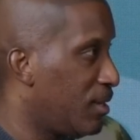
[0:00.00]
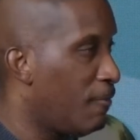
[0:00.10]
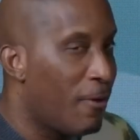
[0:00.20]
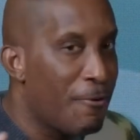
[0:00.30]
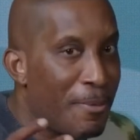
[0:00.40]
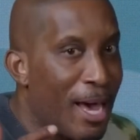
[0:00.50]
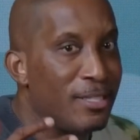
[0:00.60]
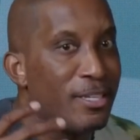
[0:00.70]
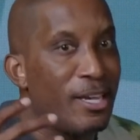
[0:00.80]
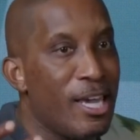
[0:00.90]
If
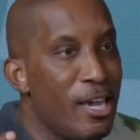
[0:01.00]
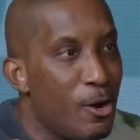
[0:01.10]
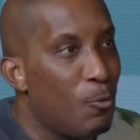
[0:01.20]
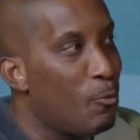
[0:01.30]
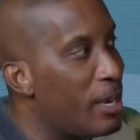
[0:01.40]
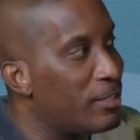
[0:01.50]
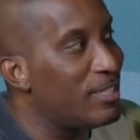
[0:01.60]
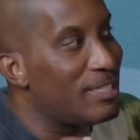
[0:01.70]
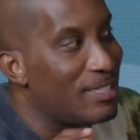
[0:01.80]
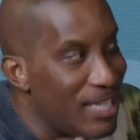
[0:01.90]
everybody's an ear, where's
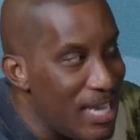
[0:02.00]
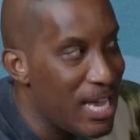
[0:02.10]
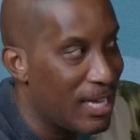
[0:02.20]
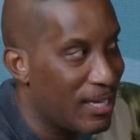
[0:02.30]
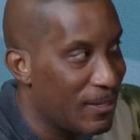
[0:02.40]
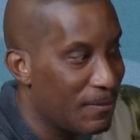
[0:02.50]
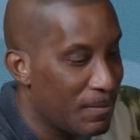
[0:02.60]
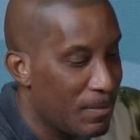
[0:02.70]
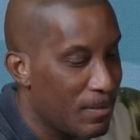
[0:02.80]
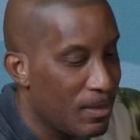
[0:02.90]
the seeing?
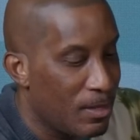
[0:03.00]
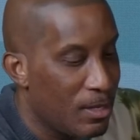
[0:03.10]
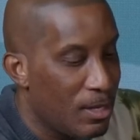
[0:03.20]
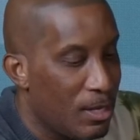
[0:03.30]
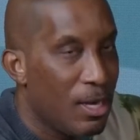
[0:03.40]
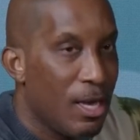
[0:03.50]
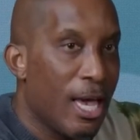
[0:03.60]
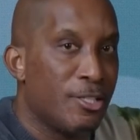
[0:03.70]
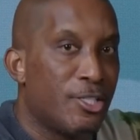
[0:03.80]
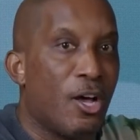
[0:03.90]

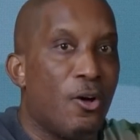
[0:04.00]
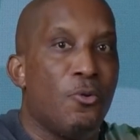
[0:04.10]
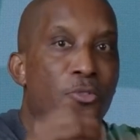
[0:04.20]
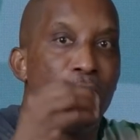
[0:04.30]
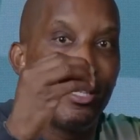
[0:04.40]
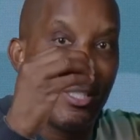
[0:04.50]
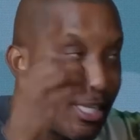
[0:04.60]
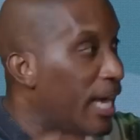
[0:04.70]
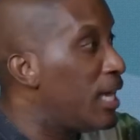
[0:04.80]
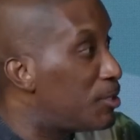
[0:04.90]
And so the
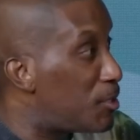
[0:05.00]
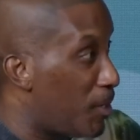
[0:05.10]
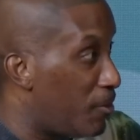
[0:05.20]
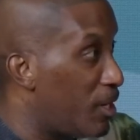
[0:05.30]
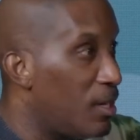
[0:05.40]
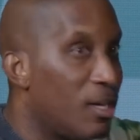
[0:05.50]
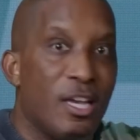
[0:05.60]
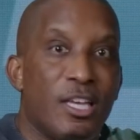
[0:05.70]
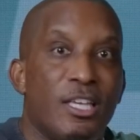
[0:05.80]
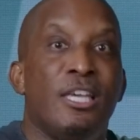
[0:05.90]
same Spirit
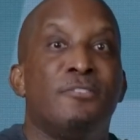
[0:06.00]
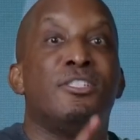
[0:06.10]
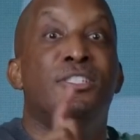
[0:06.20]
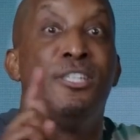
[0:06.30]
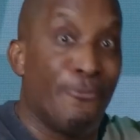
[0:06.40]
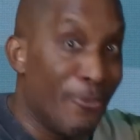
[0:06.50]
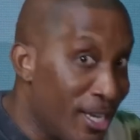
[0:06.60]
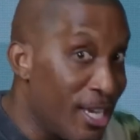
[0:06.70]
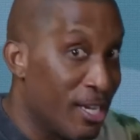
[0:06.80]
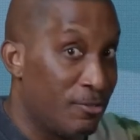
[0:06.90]
gives
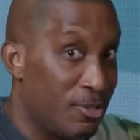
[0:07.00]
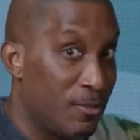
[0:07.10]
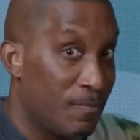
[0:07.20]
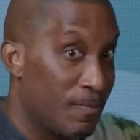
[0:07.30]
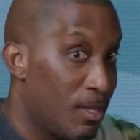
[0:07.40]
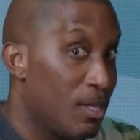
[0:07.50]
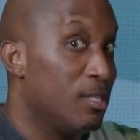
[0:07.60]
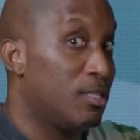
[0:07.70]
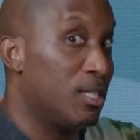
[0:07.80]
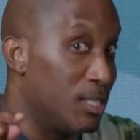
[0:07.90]
different gifts
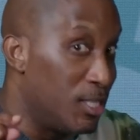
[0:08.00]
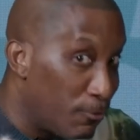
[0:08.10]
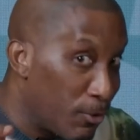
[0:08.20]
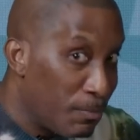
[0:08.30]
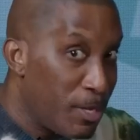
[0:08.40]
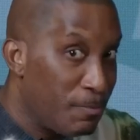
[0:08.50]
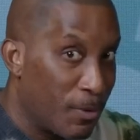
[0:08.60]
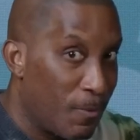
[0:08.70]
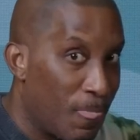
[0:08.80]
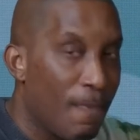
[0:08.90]
to different
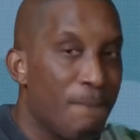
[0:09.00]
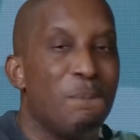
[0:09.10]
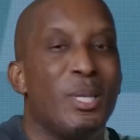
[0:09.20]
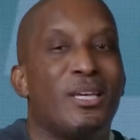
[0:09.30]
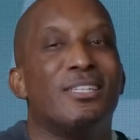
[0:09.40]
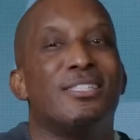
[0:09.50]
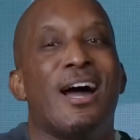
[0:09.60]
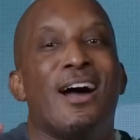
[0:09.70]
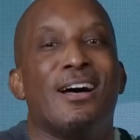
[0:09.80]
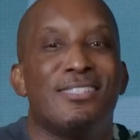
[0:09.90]
people because
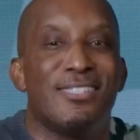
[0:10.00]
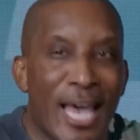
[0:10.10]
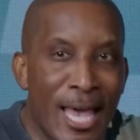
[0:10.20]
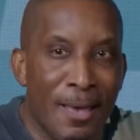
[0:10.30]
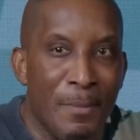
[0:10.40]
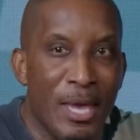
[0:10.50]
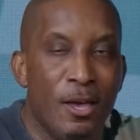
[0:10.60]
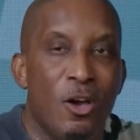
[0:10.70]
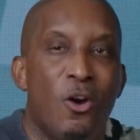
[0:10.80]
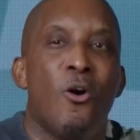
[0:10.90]
our
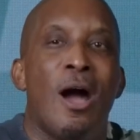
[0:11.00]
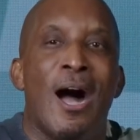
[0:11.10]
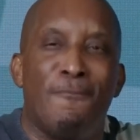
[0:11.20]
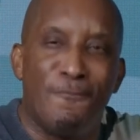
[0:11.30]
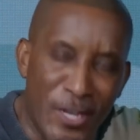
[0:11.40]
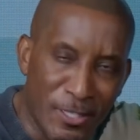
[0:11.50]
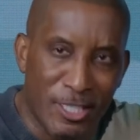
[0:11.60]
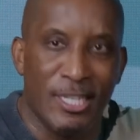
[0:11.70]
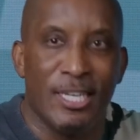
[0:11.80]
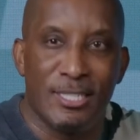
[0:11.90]
assignment or our
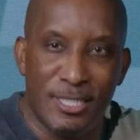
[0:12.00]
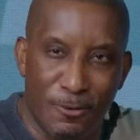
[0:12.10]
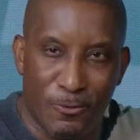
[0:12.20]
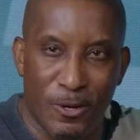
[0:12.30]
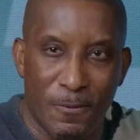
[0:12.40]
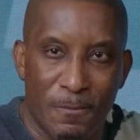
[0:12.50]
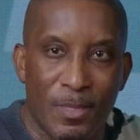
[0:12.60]
function is different.